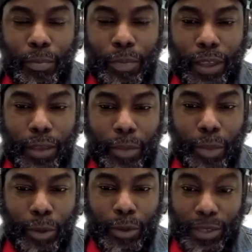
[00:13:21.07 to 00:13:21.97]
Me, me
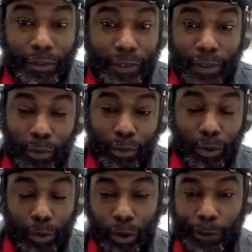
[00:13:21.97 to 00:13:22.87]
more specifically, more